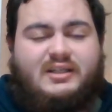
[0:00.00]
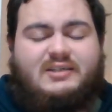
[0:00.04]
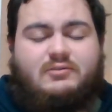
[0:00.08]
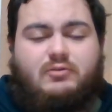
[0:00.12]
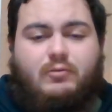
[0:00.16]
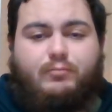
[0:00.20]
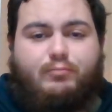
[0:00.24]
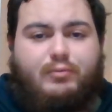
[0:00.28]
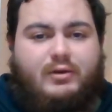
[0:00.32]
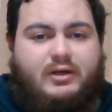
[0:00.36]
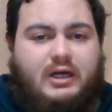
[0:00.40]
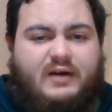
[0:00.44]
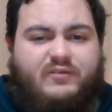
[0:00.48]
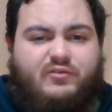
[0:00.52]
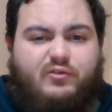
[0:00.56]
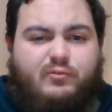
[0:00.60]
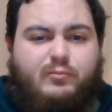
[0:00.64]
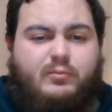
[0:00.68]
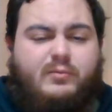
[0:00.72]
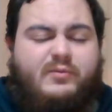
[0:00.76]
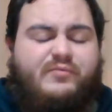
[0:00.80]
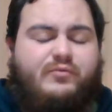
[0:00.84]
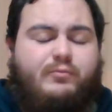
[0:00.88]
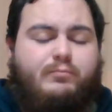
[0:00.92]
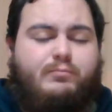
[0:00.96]
That's what Brad Arthur
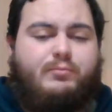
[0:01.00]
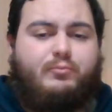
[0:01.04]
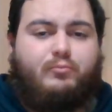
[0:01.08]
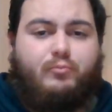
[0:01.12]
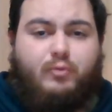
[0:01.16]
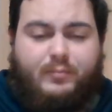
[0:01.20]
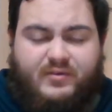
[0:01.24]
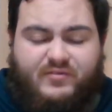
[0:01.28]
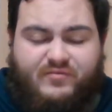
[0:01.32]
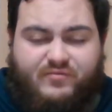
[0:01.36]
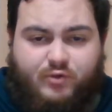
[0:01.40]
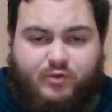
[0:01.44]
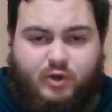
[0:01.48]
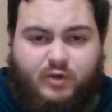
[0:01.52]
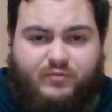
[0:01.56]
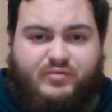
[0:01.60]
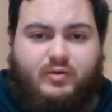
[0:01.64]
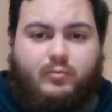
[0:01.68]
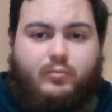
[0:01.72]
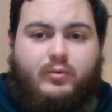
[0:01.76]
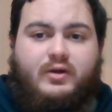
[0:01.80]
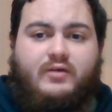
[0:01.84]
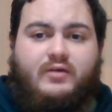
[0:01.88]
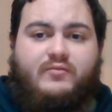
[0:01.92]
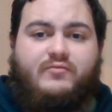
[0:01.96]
will be filthy
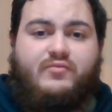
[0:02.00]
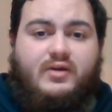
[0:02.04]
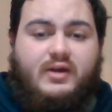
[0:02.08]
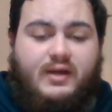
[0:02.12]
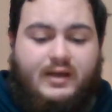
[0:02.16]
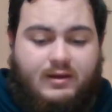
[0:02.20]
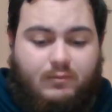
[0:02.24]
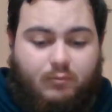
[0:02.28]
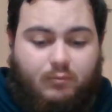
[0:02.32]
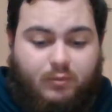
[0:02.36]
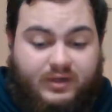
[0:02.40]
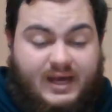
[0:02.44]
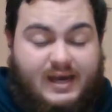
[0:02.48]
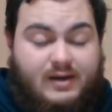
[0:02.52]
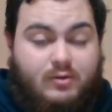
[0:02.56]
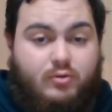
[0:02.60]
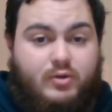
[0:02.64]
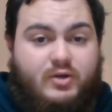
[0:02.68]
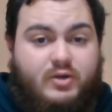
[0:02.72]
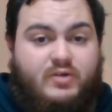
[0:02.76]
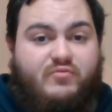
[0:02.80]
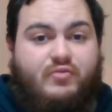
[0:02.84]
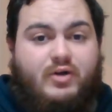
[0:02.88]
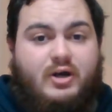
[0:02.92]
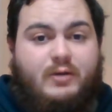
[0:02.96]
with. When they were
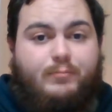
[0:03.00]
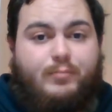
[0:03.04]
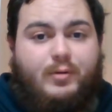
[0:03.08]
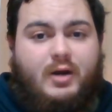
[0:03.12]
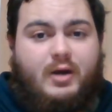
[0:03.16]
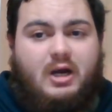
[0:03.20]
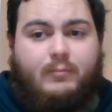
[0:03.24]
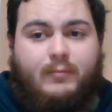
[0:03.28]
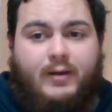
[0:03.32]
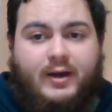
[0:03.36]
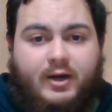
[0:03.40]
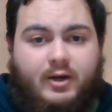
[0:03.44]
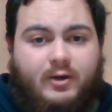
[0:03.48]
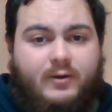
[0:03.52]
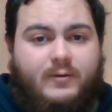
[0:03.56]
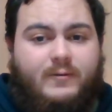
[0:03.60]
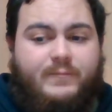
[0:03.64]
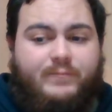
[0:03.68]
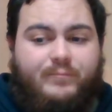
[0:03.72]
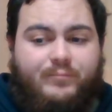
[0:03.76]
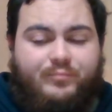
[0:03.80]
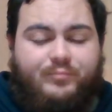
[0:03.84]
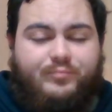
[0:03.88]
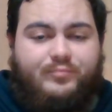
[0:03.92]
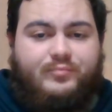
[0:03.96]
in front, Parramatta,
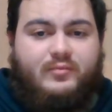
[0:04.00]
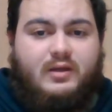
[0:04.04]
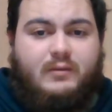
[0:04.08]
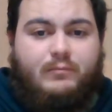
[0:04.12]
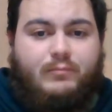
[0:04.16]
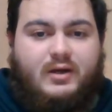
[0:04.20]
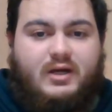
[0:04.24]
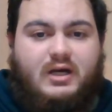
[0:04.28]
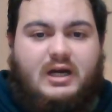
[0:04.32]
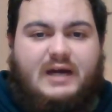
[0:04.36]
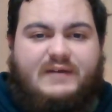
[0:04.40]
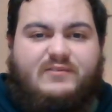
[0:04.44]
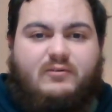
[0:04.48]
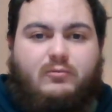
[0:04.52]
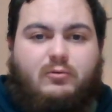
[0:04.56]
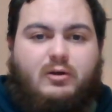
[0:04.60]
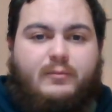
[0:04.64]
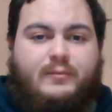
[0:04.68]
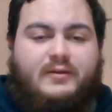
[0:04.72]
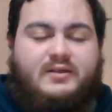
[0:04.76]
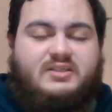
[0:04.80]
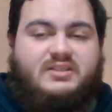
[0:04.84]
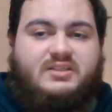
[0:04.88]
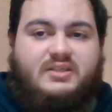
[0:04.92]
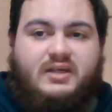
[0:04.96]
Brad Arthur would
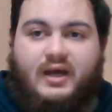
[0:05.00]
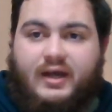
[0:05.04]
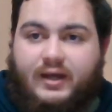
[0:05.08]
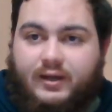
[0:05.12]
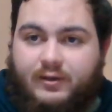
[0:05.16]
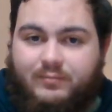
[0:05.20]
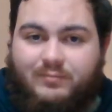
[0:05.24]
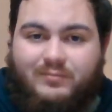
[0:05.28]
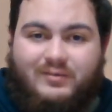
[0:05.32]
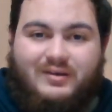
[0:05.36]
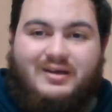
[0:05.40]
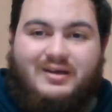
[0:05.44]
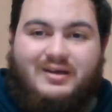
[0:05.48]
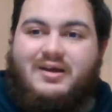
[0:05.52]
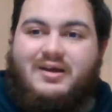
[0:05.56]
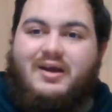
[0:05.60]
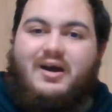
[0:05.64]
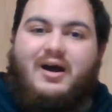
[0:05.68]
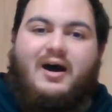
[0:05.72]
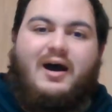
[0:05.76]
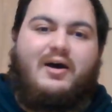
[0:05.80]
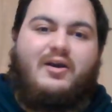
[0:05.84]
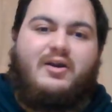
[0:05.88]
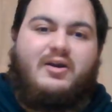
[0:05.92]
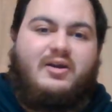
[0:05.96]
have been saying,
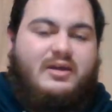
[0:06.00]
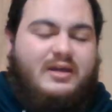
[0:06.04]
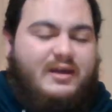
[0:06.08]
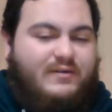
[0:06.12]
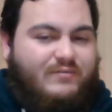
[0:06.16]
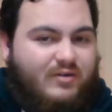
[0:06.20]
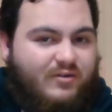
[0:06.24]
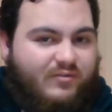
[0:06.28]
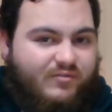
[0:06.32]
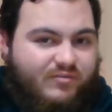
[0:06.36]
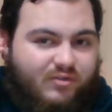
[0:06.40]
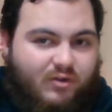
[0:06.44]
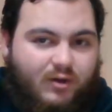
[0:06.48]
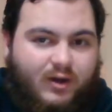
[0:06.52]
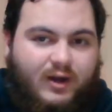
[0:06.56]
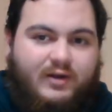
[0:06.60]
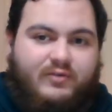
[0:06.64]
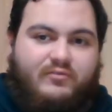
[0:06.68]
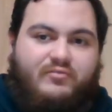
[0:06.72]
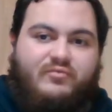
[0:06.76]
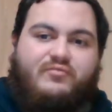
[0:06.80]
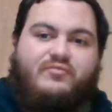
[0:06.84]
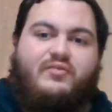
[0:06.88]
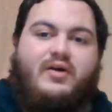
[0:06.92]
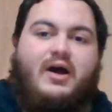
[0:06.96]
I don't give a
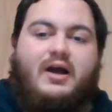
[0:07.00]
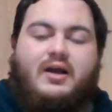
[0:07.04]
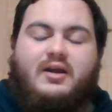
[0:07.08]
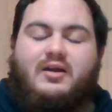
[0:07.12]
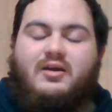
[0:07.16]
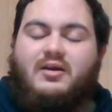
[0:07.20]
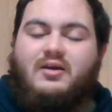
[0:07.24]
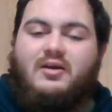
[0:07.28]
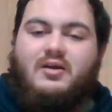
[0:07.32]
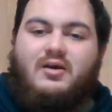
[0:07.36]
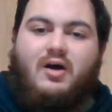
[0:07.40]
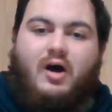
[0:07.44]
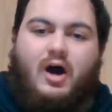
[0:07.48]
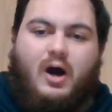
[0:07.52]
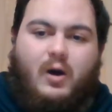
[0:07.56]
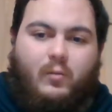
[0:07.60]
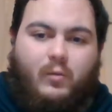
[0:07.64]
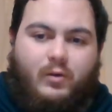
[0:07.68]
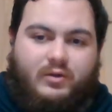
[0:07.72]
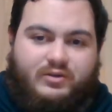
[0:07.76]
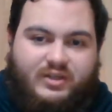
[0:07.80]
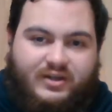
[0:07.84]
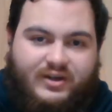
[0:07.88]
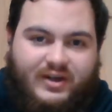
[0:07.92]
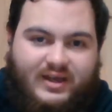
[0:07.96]
flying fuck. I
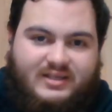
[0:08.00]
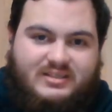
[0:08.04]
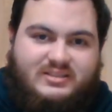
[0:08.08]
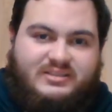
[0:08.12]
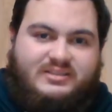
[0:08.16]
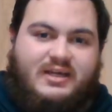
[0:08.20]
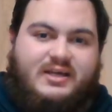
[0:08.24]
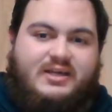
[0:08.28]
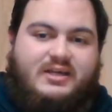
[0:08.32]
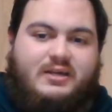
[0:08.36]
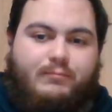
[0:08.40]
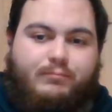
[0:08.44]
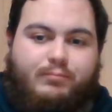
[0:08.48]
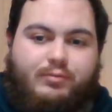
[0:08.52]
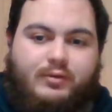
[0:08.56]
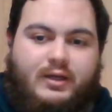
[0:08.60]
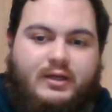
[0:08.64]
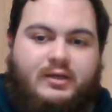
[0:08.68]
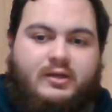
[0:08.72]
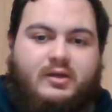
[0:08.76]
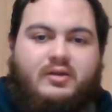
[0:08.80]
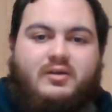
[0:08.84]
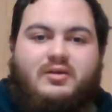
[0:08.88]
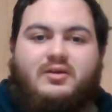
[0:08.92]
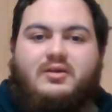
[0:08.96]
want the next set
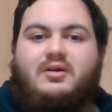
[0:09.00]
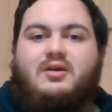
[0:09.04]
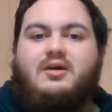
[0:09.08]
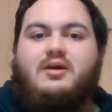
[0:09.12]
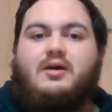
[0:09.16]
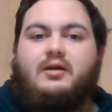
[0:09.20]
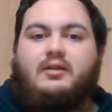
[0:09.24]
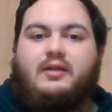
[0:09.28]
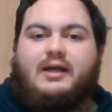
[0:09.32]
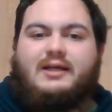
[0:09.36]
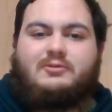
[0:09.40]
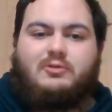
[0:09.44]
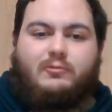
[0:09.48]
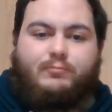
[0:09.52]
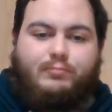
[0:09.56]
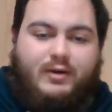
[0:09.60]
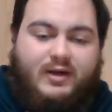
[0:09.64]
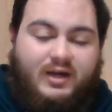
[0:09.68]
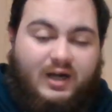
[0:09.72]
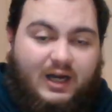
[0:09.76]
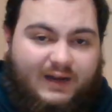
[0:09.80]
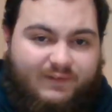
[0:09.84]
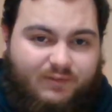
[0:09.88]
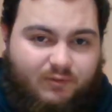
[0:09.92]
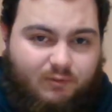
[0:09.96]
completed. That's what
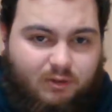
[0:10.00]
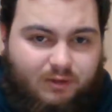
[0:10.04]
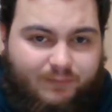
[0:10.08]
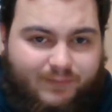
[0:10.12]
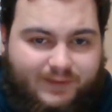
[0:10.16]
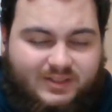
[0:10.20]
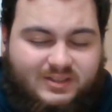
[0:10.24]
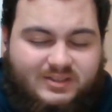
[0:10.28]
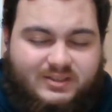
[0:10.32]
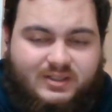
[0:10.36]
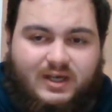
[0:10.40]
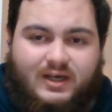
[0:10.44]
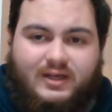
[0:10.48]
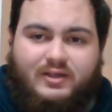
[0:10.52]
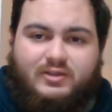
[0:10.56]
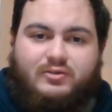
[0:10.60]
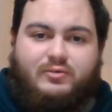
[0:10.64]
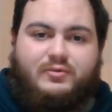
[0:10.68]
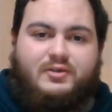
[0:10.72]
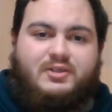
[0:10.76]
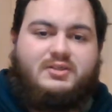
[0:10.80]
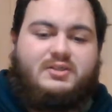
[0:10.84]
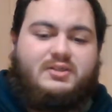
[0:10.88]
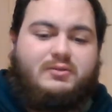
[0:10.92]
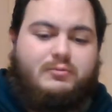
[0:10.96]
Brad Arthur would have been saying to
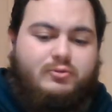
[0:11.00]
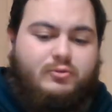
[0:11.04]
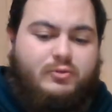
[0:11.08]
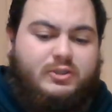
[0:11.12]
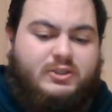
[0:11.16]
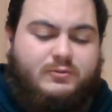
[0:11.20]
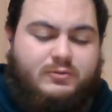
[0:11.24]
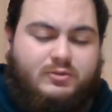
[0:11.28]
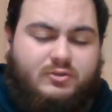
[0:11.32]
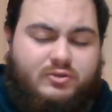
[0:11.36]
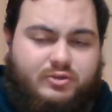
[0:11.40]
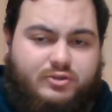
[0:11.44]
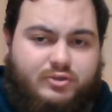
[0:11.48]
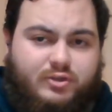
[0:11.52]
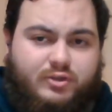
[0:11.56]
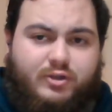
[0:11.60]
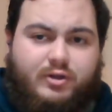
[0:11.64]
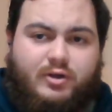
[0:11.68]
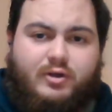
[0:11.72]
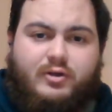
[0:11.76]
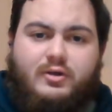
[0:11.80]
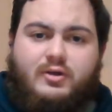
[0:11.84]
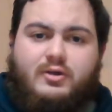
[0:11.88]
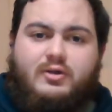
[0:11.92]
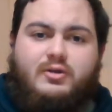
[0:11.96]

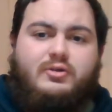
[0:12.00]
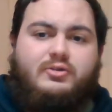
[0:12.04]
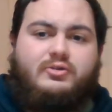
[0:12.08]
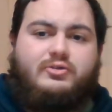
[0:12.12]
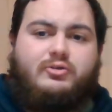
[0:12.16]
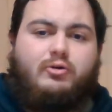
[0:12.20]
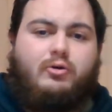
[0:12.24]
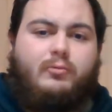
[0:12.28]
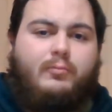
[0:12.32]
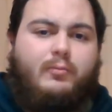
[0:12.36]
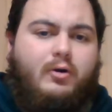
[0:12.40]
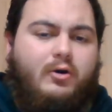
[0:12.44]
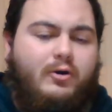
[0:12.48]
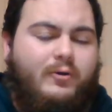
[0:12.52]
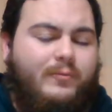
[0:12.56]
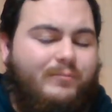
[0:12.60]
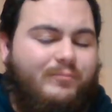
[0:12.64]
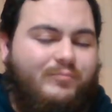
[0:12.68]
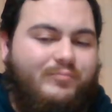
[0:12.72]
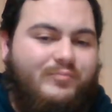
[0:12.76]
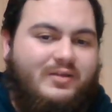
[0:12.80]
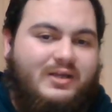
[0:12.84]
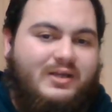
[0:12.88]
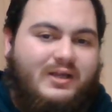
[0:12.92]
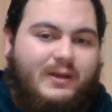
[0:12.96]
the Toolmore.
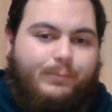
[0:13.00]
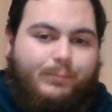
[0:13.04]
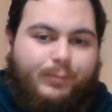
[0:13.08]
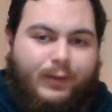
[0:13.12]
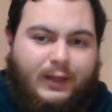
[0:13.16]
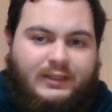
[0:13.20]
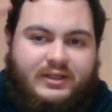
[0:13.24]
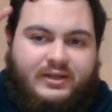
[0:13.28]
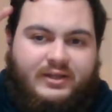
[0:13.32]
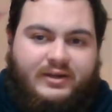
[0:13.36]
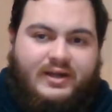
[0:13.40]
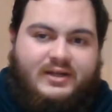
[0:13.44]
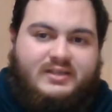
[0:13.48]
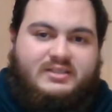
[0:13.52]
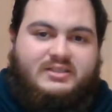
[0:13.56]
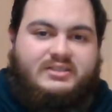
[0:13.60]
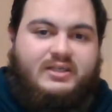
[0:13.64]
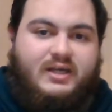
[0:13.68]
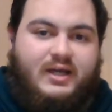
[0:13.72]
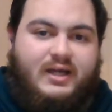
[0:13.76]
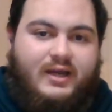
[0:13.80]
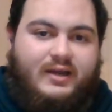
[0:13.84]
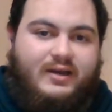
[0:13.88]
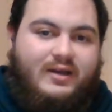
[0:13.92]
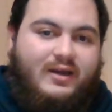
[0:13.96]
Complete the next
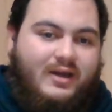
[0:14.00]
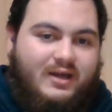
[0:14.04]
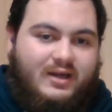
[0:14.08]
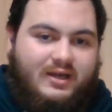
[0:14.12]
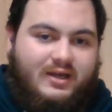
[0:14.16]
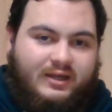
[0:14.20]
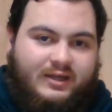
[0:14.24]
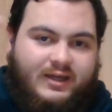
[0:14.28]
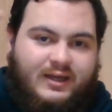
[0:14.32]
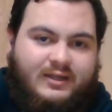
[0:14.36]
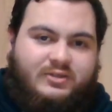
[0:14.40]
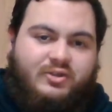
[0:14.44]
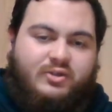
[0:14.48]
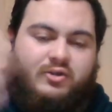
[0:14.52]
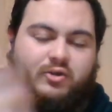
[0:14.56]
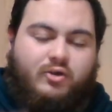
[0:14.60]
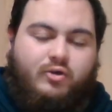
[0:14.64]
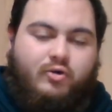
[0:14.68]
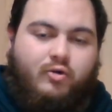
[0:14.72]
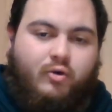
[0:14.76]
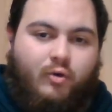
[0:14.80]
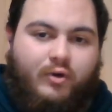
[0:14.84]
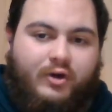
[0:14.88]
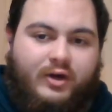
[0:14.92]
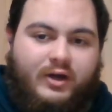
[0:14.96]
set, kick to the
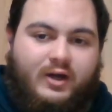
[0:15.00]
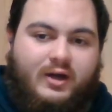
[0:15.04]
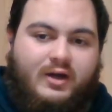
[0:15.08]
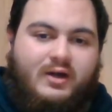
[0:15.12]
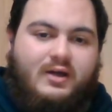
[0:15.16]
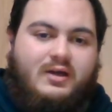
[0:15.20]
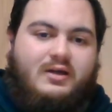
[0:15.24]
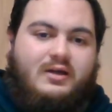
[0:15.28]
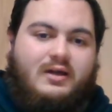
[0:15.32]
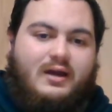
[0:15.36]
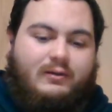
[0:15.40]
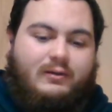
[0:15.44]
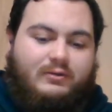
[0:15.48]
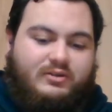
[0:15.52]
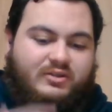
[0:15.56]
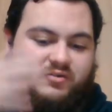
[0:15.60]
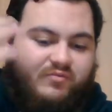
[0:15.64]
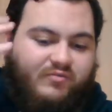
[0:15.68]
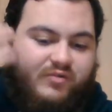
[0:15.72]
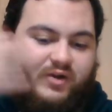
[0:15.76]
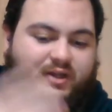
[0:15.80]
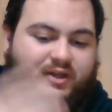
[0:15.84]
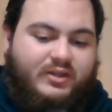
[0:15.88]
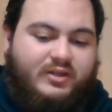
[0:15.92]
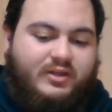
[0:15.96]
corner, and
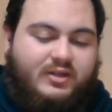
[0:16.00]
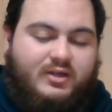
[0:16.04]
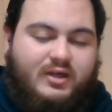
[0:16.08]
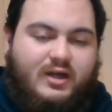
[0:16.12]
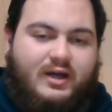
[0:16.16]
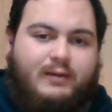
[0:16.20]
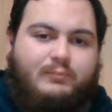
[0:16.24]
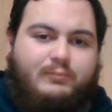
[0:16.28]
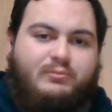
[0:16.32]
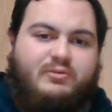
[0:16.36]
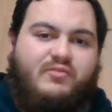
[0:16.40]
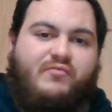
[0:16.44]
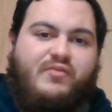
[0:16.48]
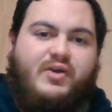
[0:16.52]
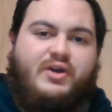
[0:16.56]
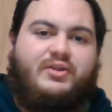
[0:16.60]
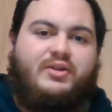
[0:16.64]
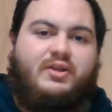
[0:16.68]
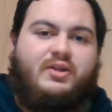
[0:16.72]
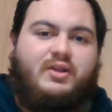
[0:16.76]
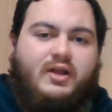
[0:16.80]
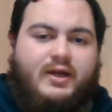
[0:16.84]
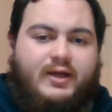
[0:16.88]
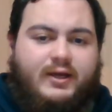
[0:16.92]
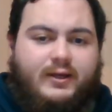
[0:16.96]
defend the game, defend
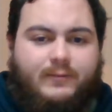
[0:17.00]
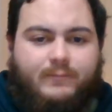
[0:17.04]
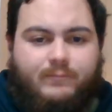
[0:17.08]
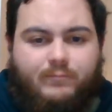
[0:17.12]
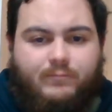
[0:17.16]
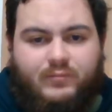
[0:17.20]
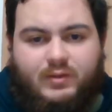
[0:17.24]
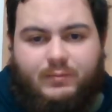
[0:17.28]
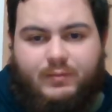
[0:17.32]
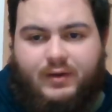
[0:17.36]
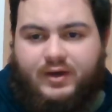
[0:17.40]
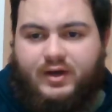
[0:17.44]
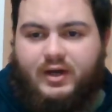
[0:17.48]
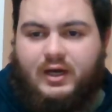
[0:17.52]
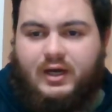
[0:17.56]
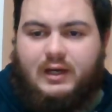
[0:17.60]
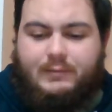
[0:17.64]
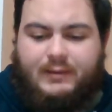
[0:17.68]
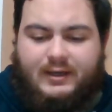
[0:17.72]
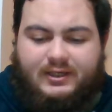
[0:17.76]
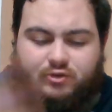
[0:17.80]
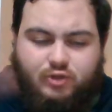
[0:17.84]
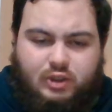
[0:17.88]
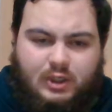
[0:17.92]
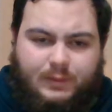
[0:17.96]
the lead. But no,
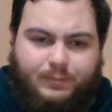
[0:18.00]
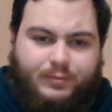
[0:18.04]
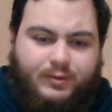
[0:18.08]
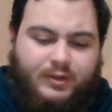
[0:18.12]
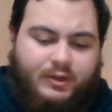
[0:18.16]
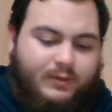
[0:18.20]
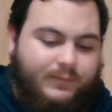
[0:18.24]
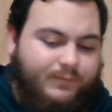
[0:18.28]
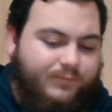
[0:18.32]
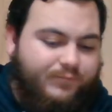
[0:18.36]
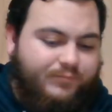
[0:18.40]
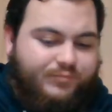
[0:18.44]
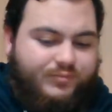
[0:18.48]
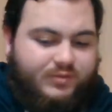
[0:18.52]
they drop it.